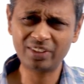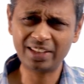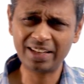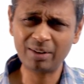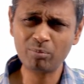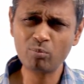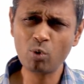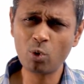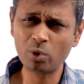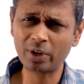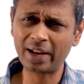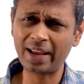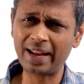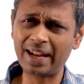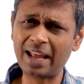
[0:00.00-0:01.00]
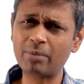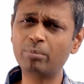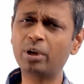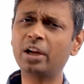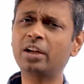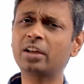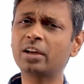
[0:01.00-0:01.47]
with a more
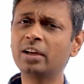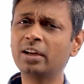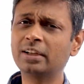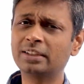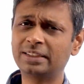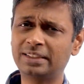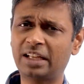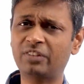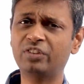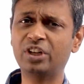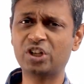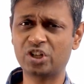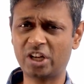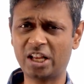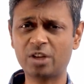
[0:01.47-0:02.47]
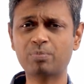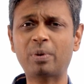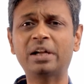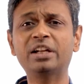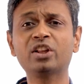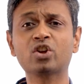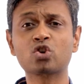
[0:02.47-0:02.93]
elaborate definition,
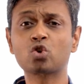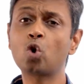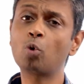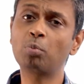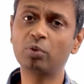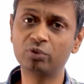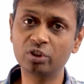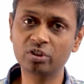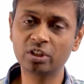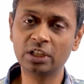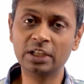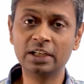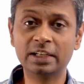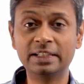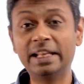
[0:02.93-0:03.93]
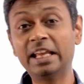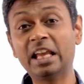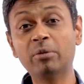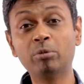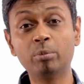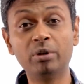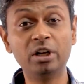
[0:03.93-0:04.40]
expanding the scope of this, they
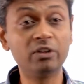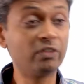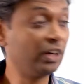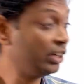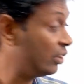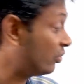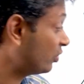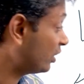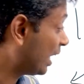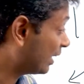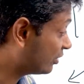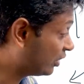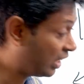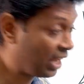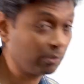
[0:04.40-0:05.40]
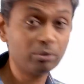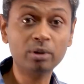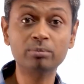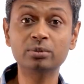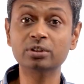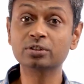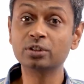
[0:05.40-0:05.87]
came to be defined as taxi cab
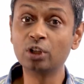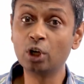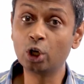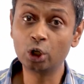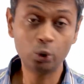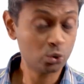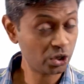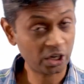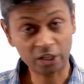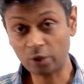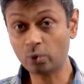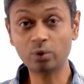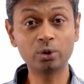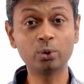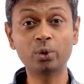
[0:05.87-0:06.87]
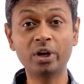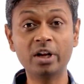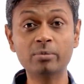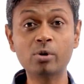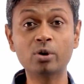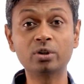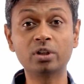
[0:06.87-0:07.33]
numbers. Do check it out to read
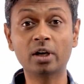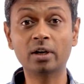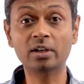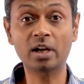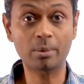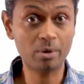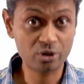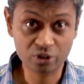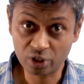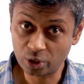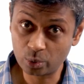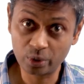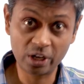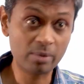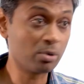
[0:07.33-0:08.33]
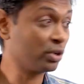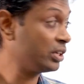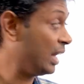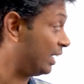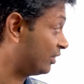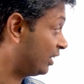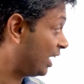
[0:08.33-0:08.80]
about Ramanujan, to read about
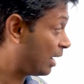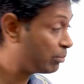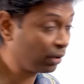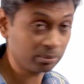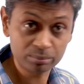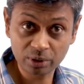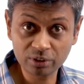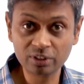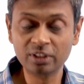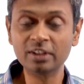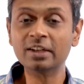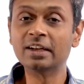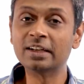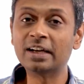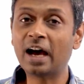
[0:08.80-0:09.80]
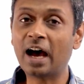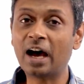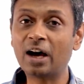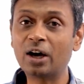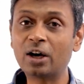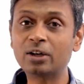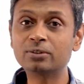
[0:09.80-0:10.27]
taxi cab numbers.
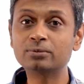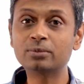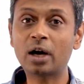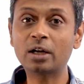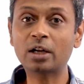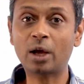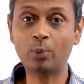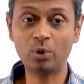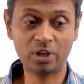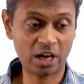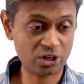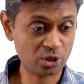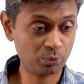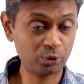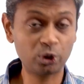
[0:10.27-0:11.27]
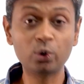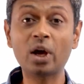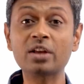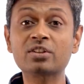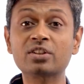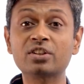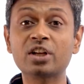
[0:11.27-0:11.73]
And I will catch up with you
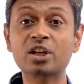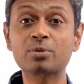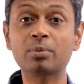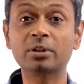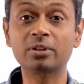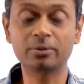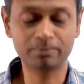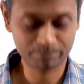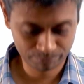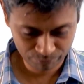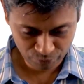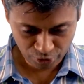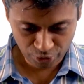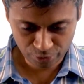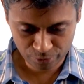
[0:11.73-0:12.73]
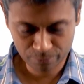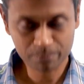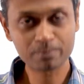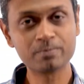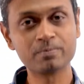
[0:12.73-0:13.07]
guys next month. Cheers.